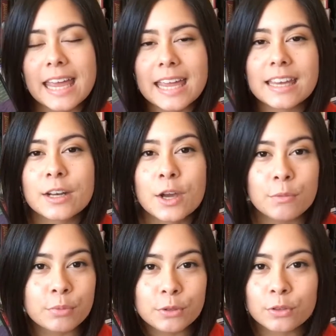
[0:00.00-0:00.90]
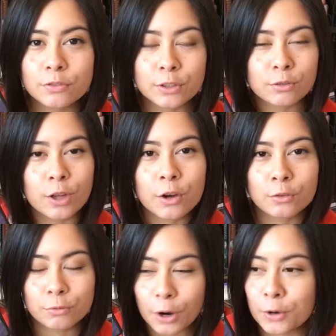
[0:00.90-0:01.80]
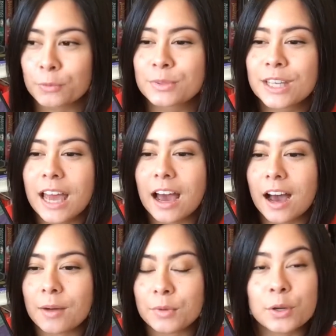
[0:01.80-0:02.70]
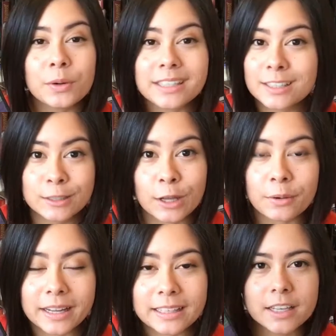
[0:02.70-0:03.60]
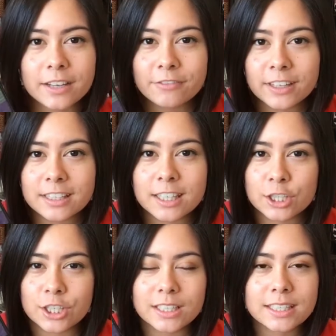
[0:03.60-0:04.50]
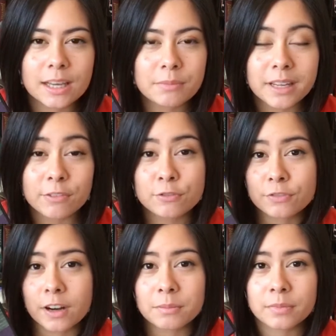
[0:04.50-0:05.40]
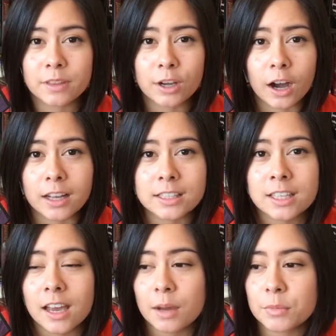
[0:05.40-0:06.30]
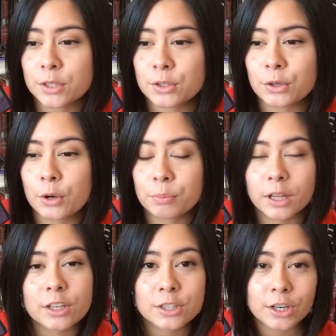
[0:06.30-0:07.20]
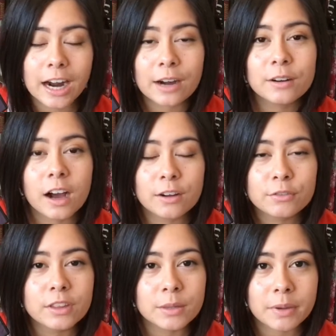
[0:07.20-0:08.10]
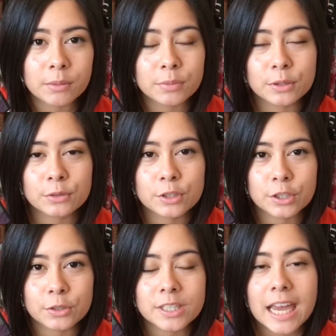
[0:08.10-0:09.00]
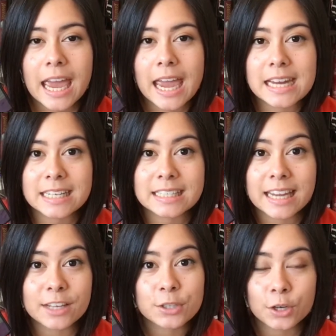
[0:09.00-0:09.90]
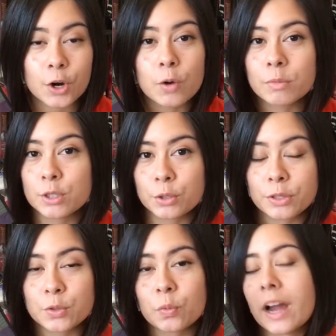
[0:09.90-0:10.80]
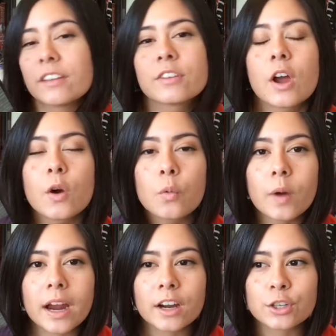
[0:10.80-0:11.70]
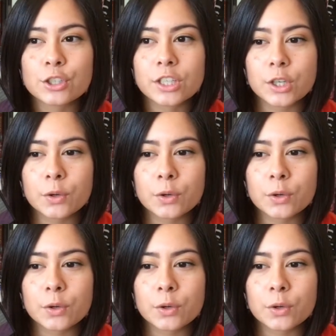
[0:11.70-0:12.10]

in beautiful robes um, who is glowing. Convinced that she is some gift from the gods, Miyatsuko plucks her out of the bamboo shoot and takes her home to his wife, where she